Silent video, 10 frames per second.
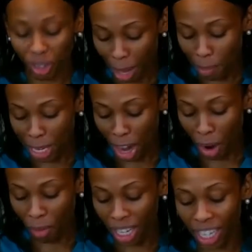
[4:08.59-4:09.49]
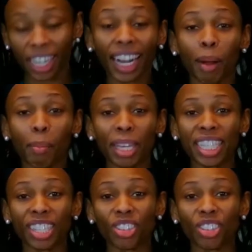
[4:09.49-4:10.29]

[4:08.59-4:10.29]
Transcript: So let me know in the comments.